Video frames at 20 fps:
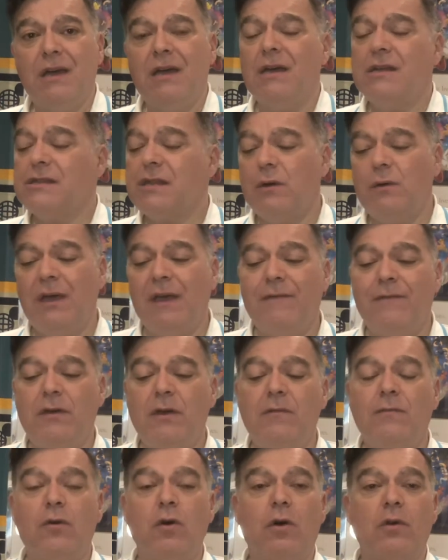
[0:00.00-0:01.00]
So if
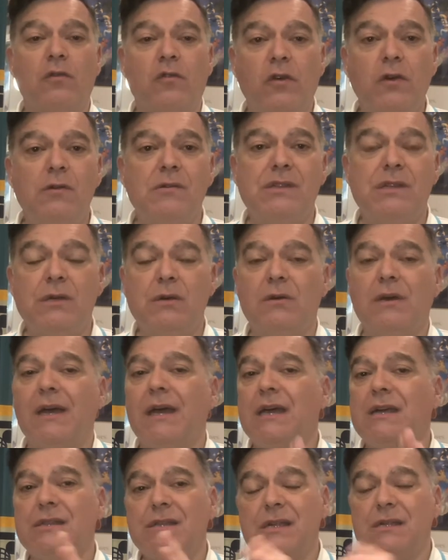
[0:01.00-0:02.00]
you've got 2
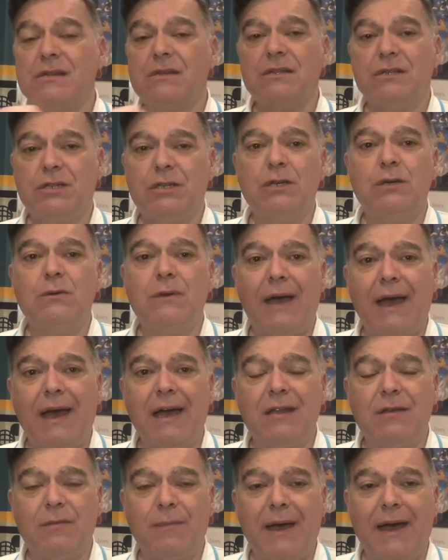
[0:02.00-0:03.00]
suitcases and 2
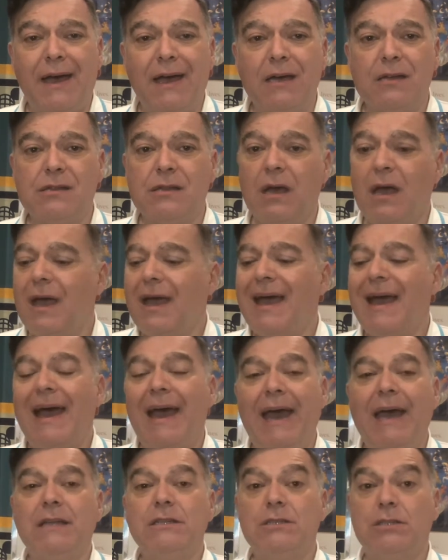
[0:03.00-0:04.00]
handbags
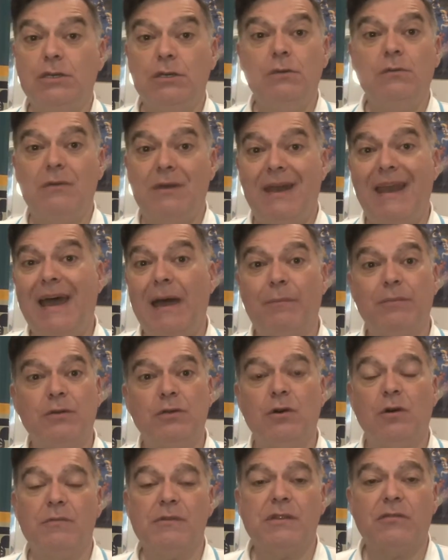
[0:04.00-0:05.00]
and 2
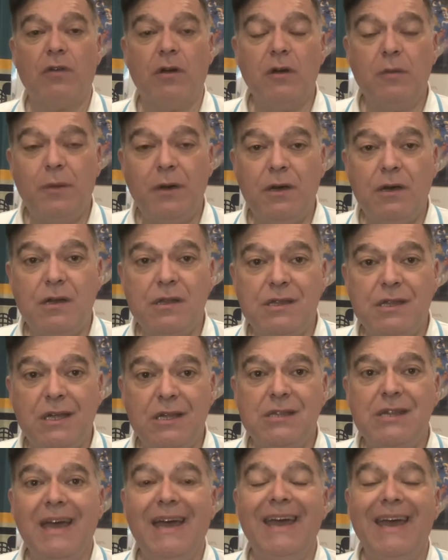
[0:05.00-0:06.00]
laptop stroke
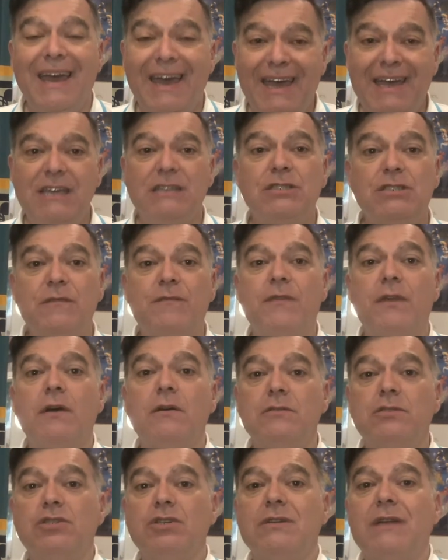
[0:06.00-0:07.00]
purses, each of
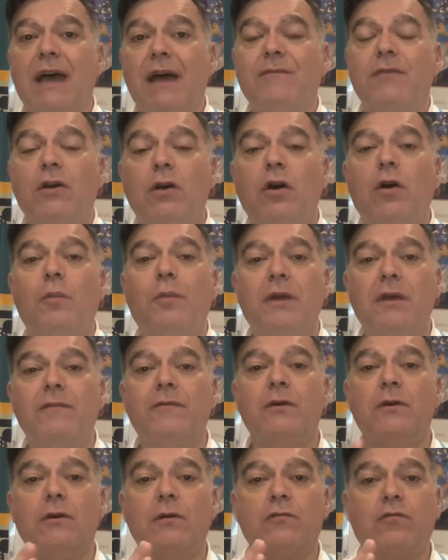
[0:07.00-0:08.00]
those should have a copy of
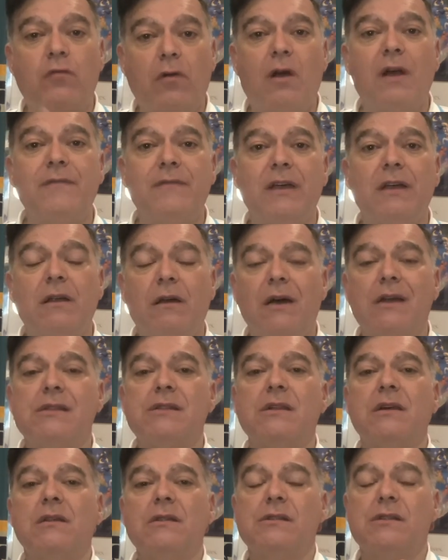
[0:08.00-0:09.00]
your driving
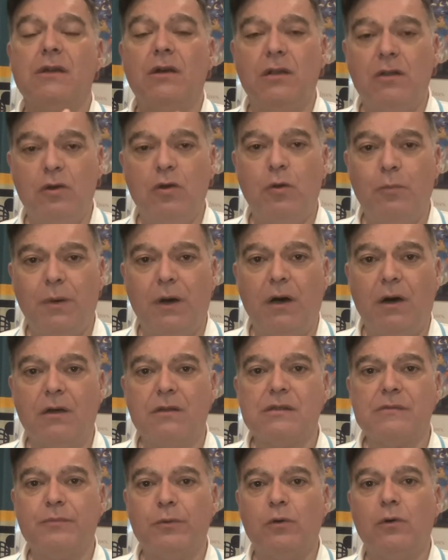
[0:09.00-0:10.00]
license and your
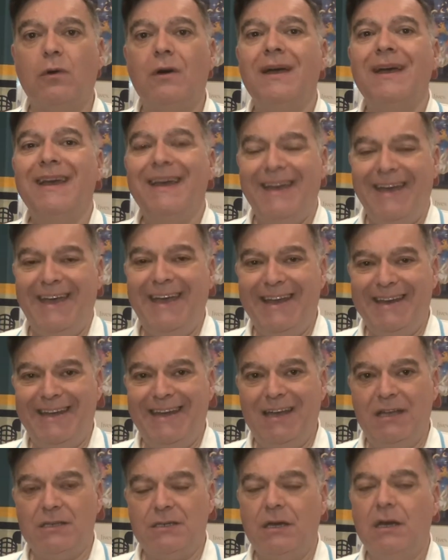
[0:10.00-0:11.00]
passport in
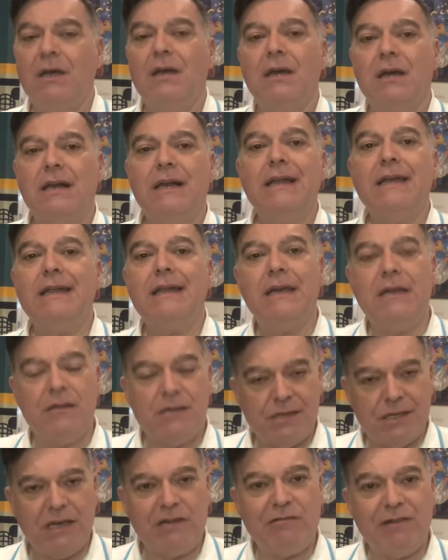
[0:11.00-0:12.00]
it. Clearly
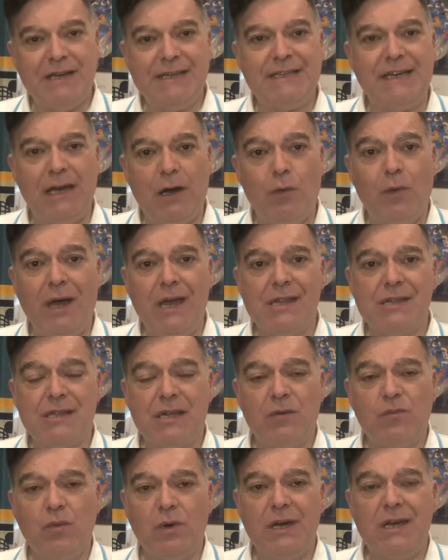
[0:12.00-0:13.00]
secrete it away
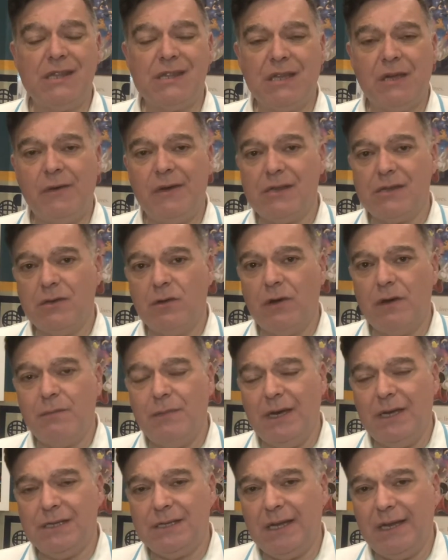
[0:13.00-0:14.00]
somewhere so it's not
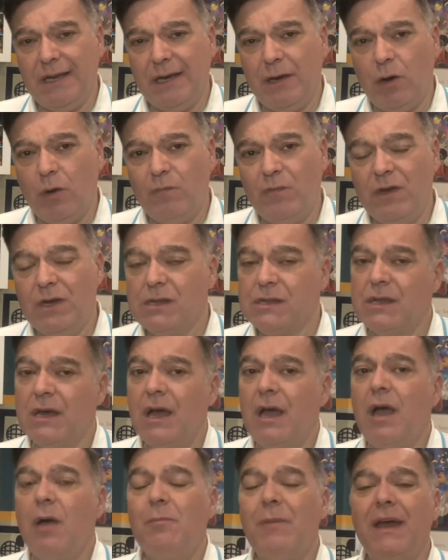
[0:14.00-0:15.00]
immediately obvious,
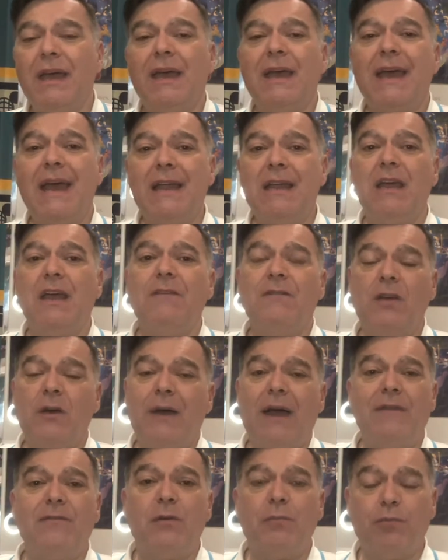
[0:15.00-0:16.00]
but again, if you
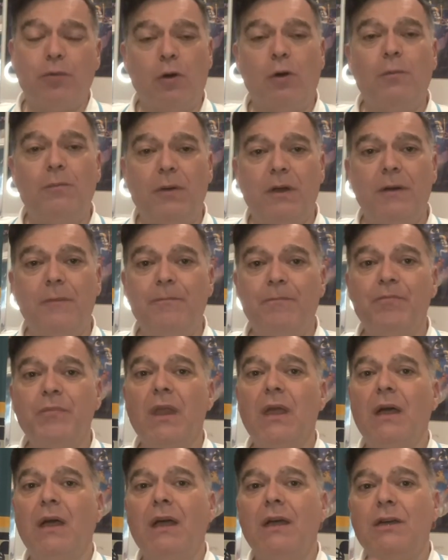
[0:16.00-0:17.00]
have a problem,
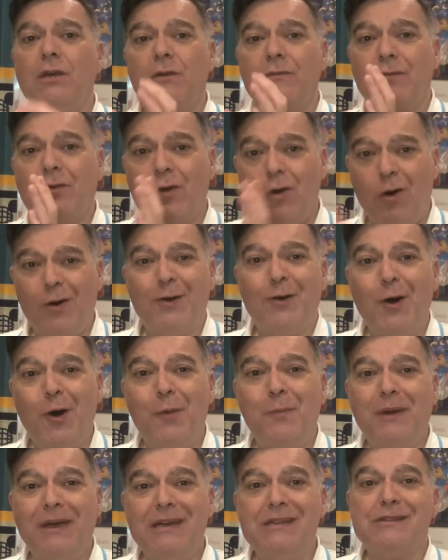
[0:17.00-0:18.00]
you've got
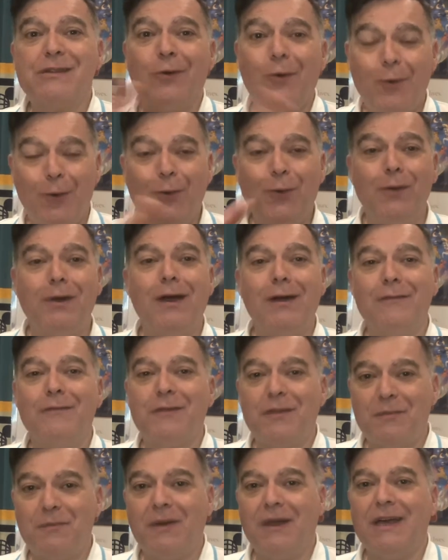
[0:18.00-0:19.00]
copies all
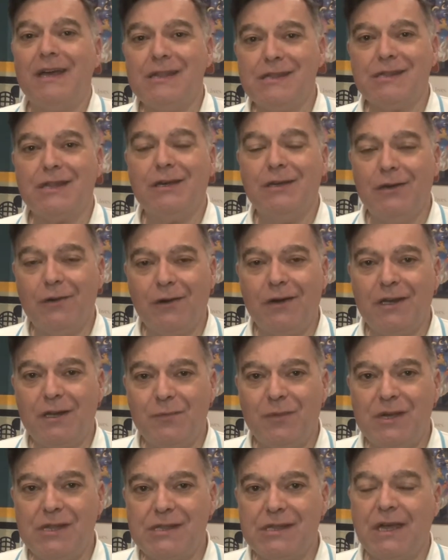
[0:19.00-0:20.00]
over the place, so you're going to
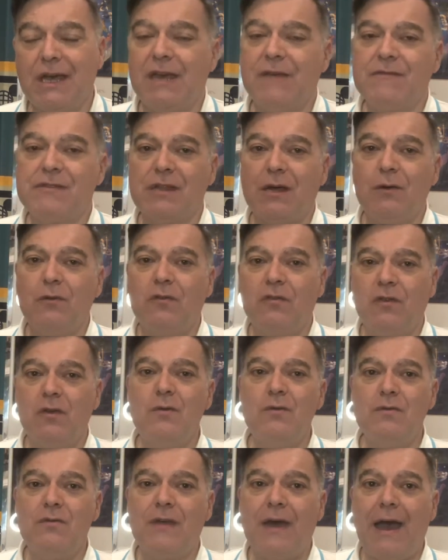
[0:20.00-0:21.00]
be safe. So
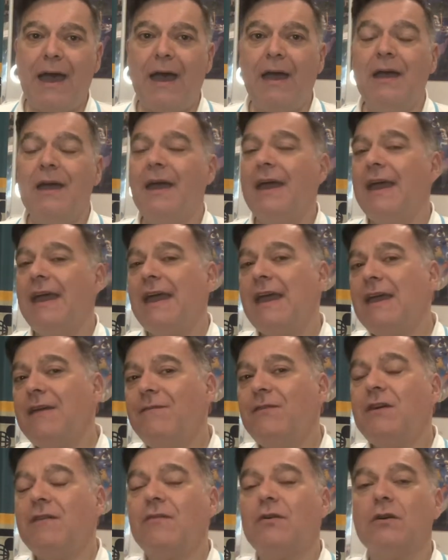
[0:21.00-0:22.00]
do that.
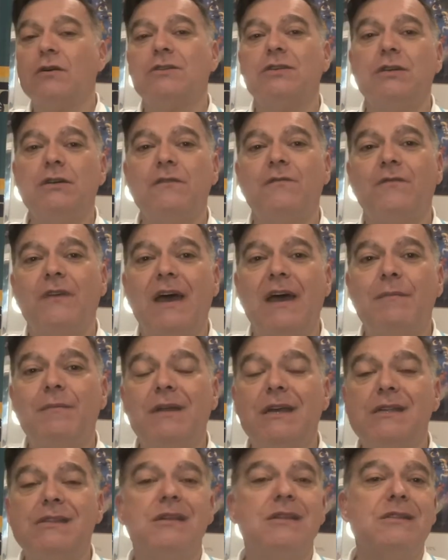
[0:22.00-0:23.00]
If you've got 2
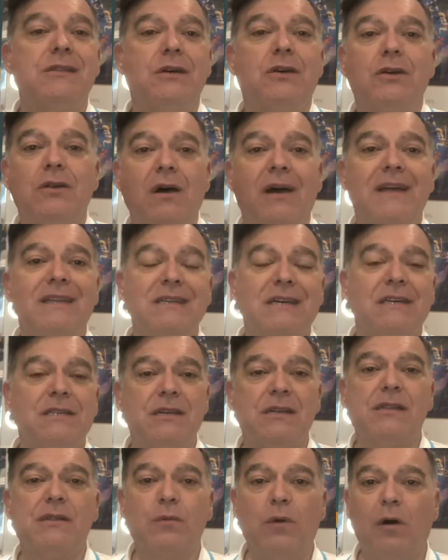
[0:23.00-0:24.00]
families, it's a good idea
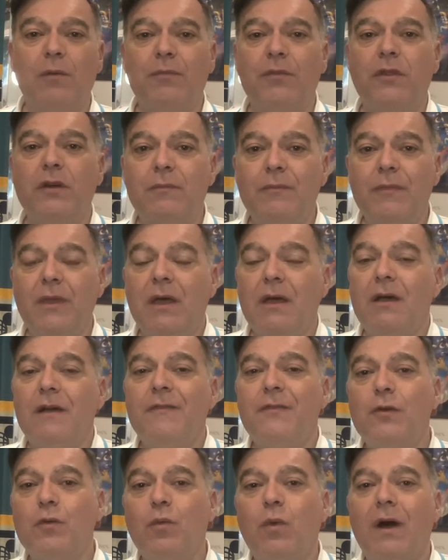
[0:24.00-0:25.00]
to swap them.
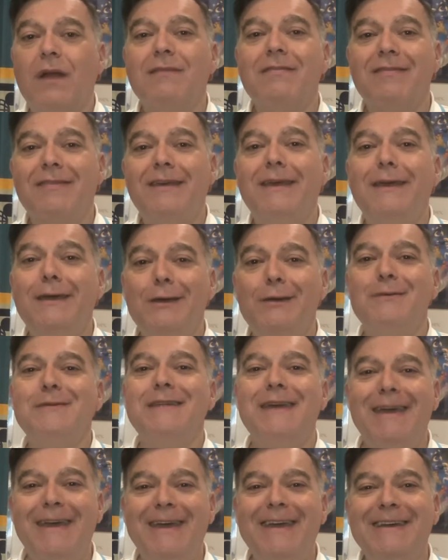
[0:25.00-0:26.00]
The one thing you
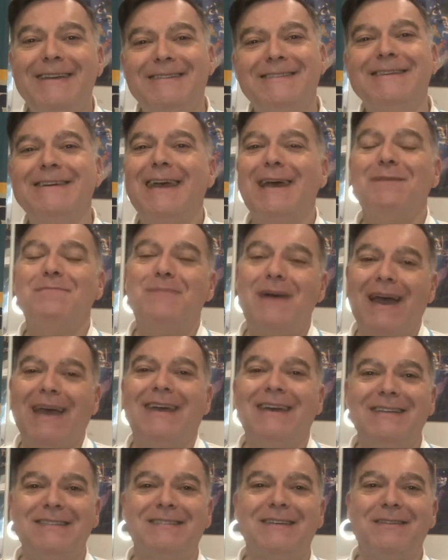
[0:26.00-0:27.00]
need to get
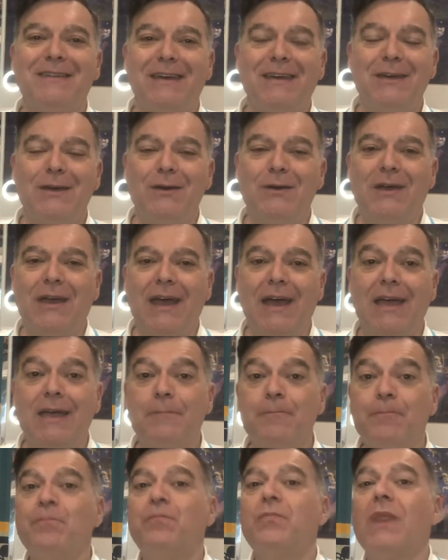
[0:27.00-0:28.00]
back into the UK
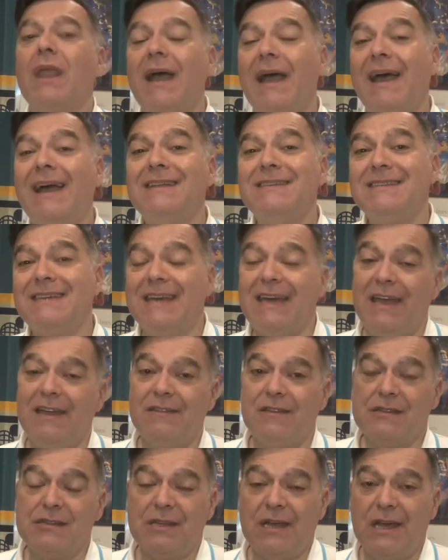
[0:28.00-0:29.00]
and to get in
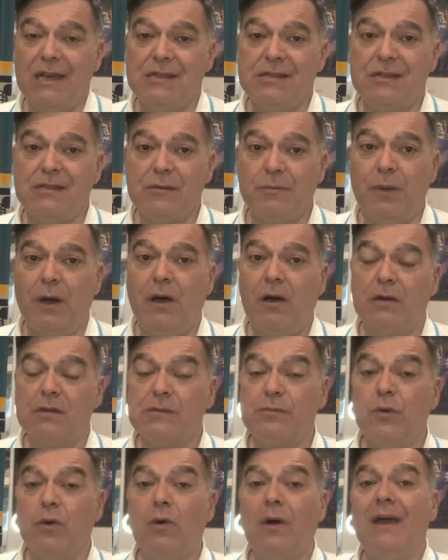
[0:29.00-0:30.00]
the States is a
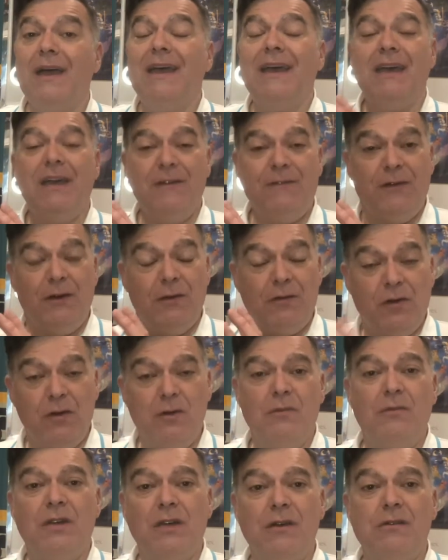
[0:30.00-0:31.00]
passport. If you
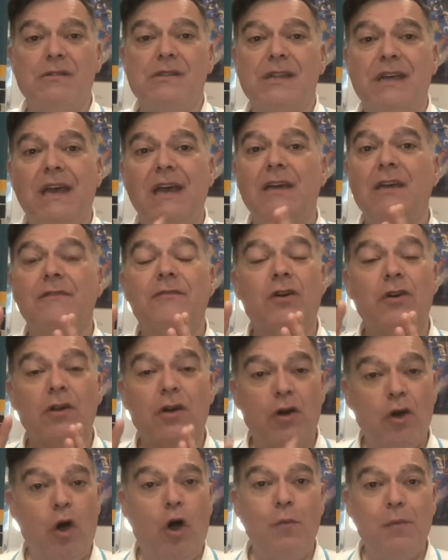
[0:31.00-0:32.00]
do lose it, you've got a
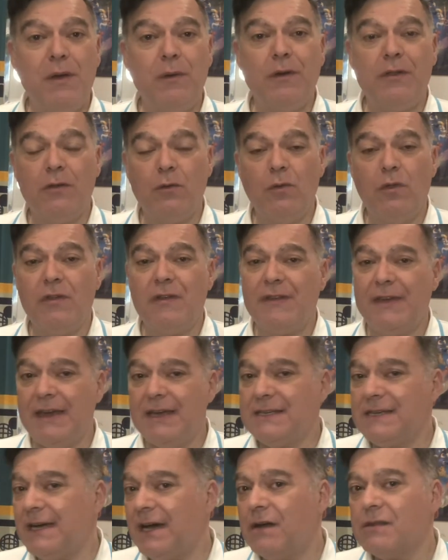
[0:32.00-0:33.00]
copy with all the
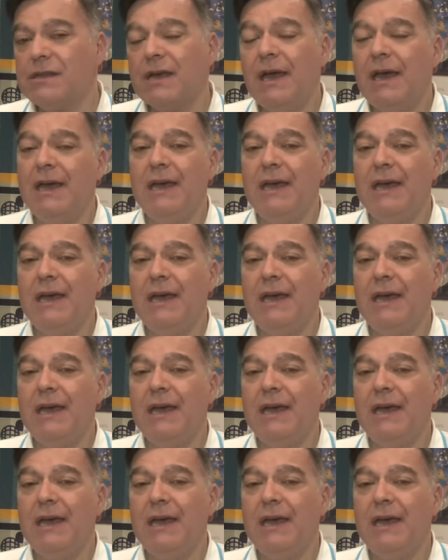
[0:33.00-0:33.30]
details.